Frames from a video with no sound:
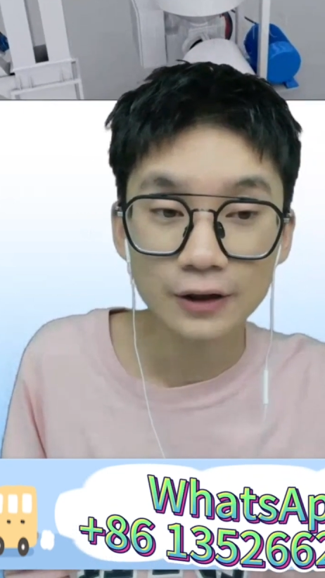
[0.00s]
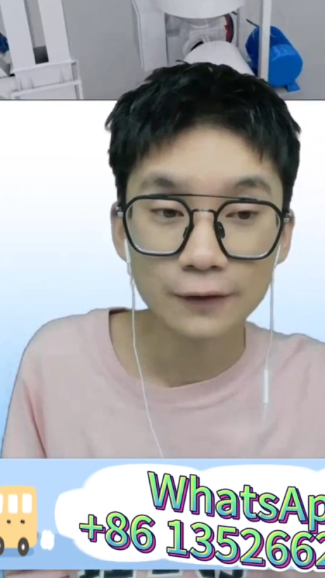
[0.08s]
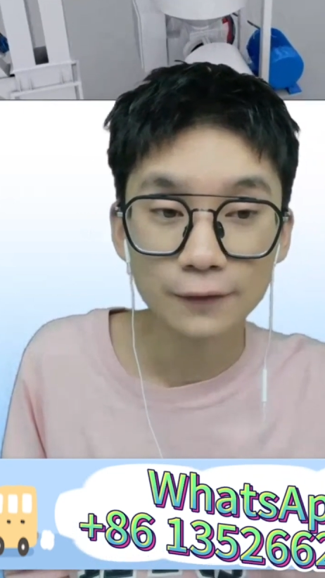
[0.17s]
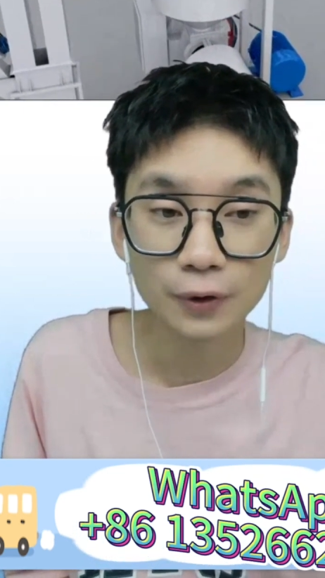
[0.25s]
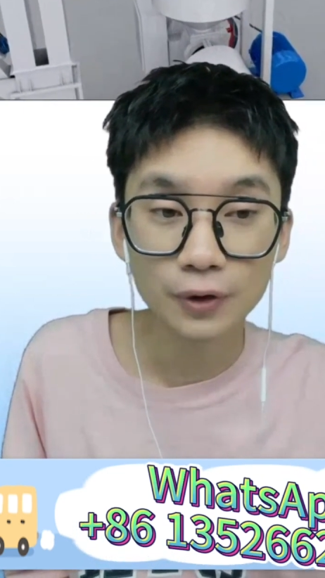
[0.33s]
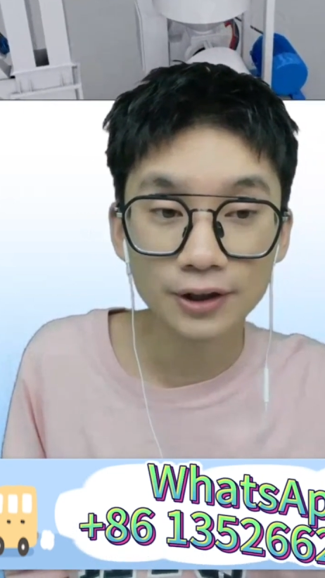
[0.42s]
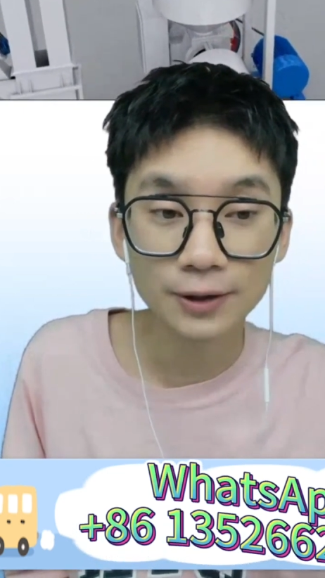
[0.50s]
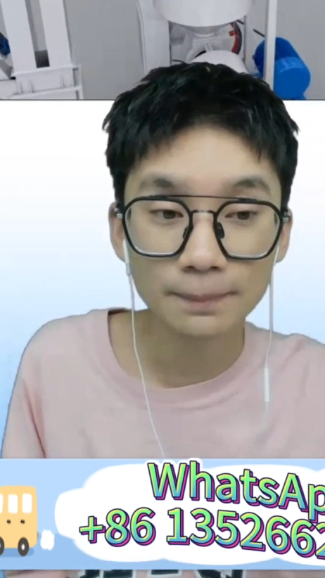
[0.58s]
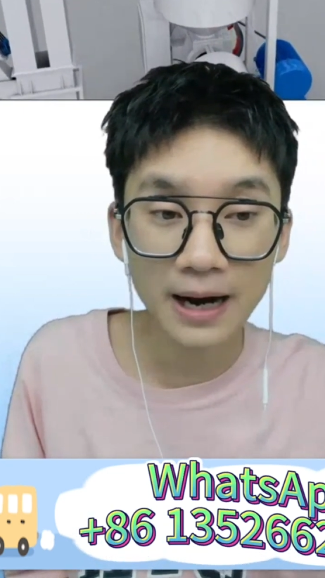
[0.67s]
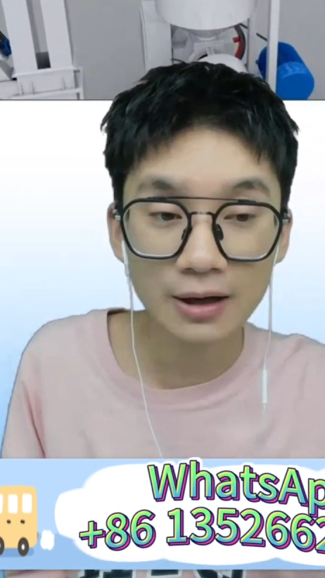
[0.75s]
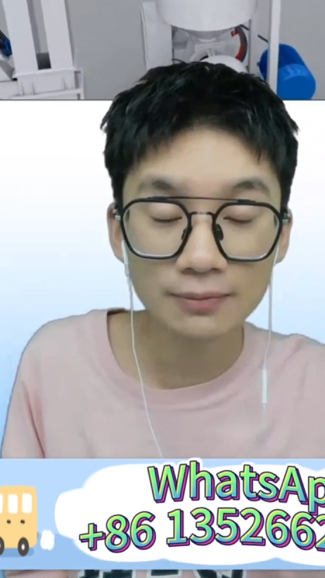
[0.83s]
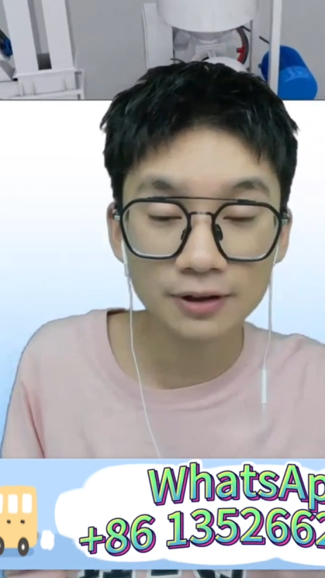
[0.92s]
for the
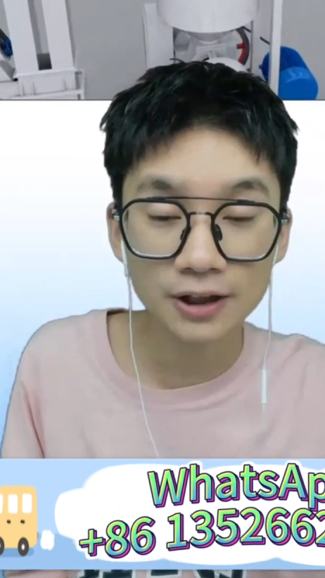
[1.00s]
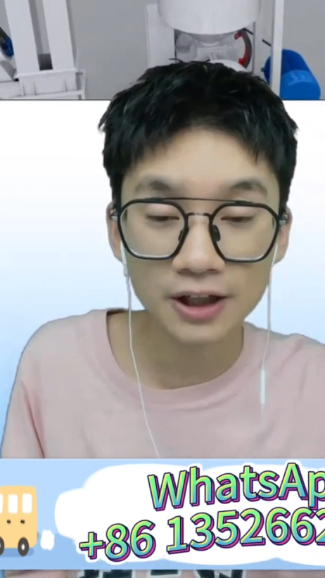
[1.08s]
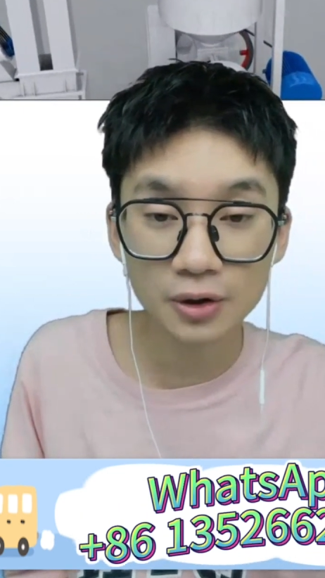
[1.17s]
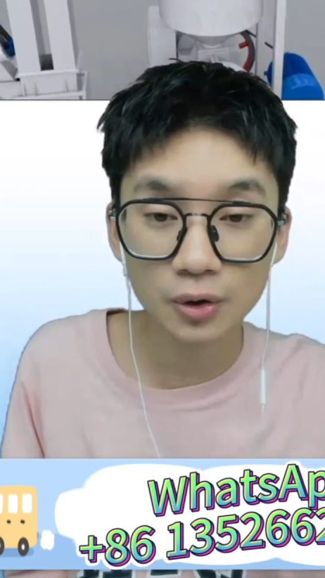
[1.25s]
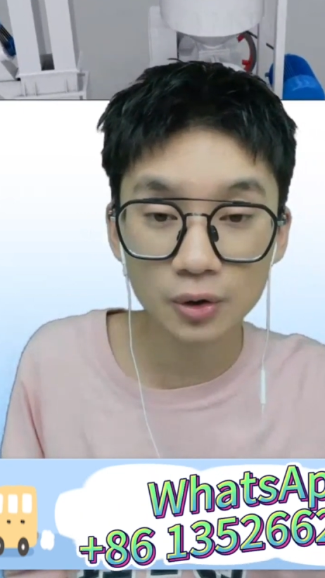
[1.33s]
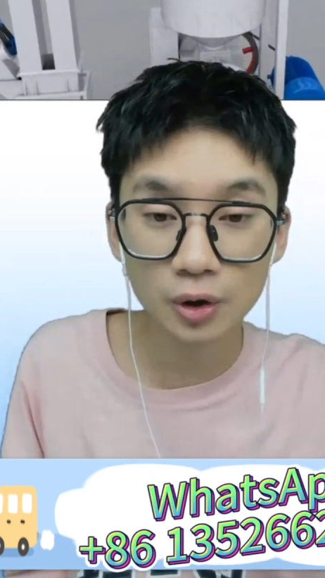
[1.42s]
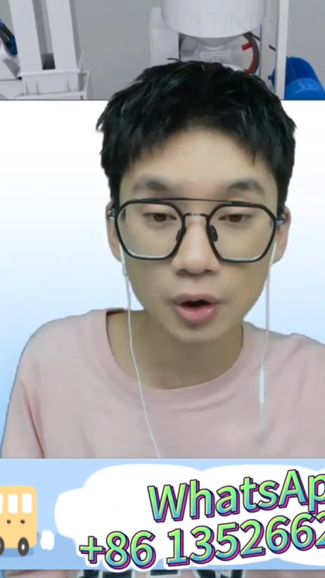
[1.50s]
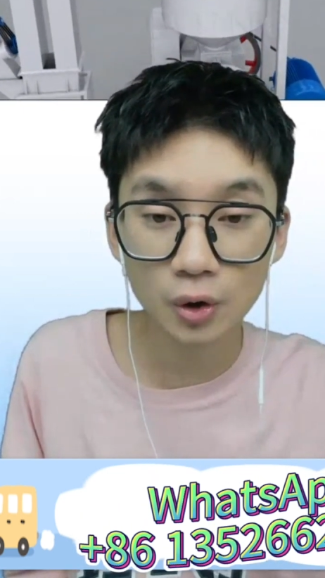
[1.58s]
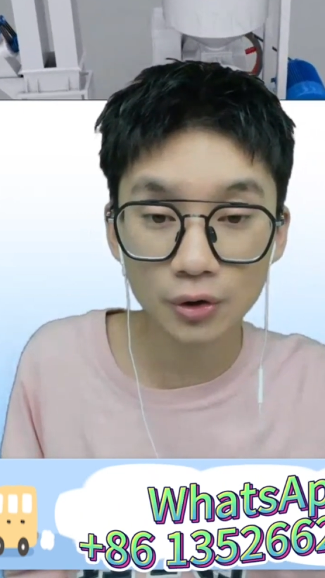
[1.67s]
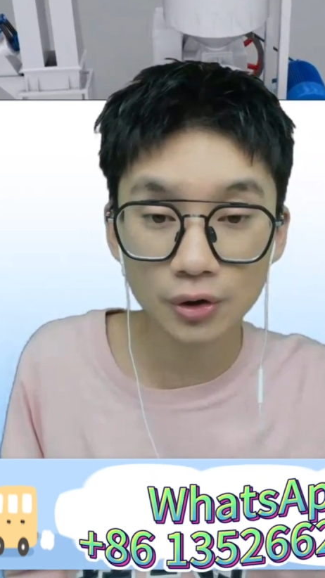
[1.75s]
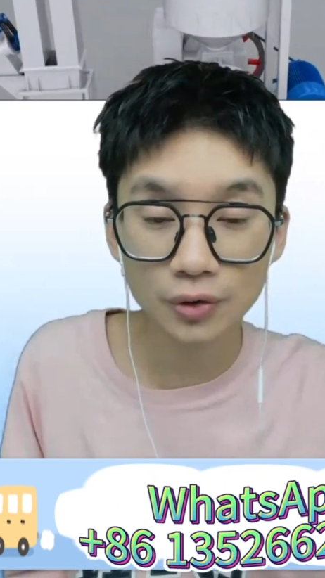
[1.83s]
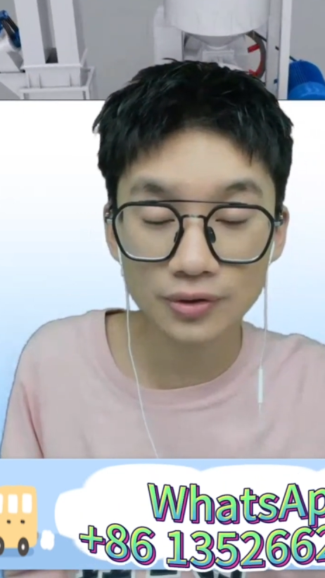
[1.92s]
palm kernel
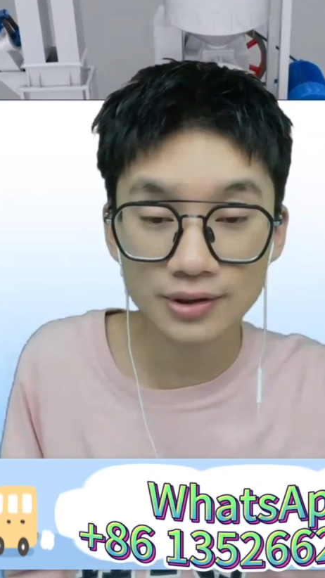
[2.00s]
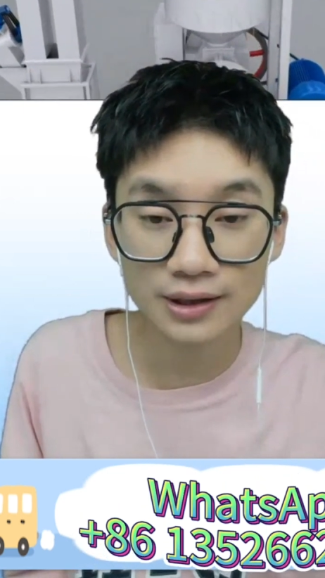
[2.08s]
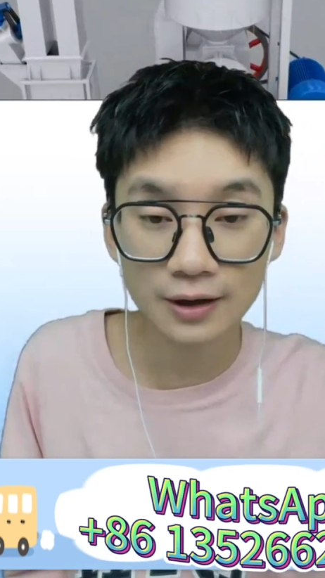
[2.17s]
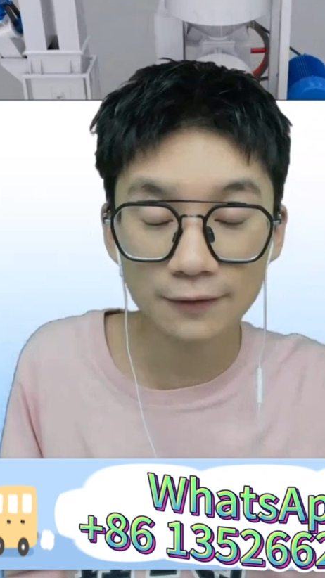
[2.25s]
oils,